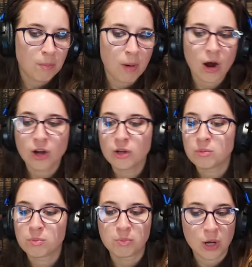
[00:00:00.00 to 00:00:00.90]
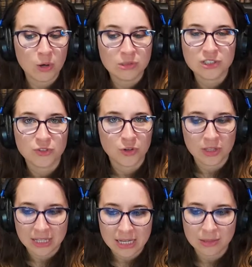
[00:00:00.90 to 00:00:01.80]
borrowed bones for
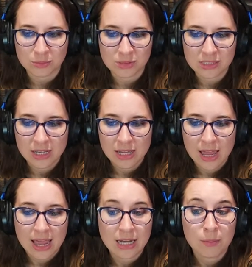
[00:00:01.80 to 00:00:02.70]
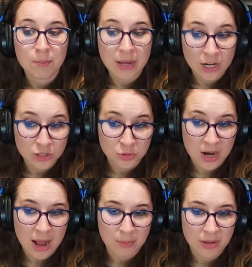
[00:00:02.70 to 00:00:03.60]
limbs, and a bear
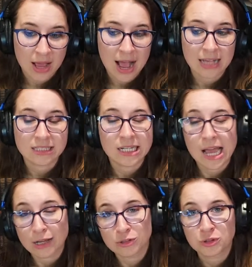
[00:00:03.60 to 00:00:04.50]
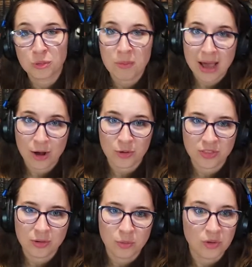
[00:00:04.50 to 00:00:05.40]
trap as an extra mouth.
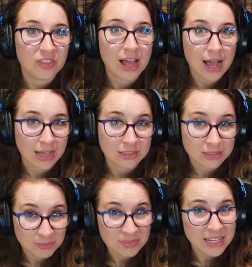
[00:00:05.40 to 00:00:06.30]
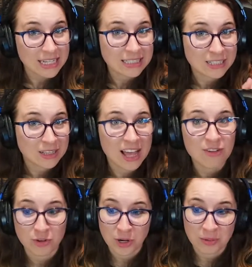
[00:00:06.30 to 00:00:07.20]
Well, that is
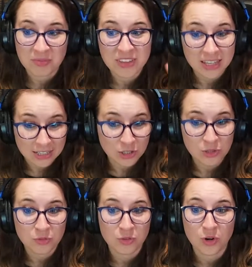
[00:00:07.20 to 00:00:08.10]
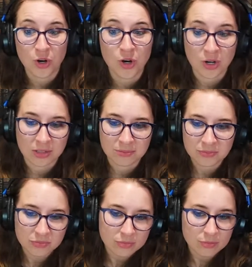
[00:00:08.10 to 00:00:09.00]
clever. Good for her.
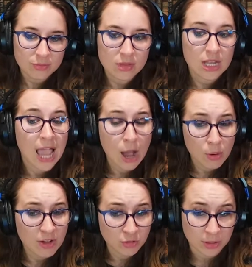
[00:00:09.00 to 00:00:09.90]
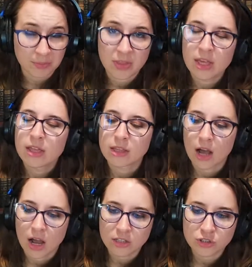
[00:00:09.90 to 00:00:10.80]
However,
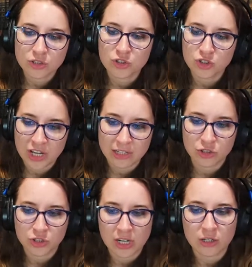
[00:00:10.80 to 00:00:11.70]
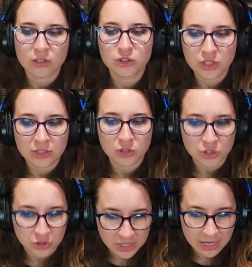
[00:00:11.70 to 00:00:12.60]
the hunters chase
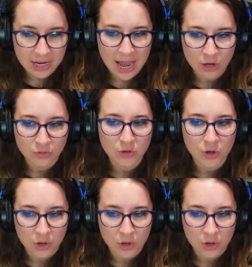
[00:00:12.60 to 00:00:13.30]
Shen out of her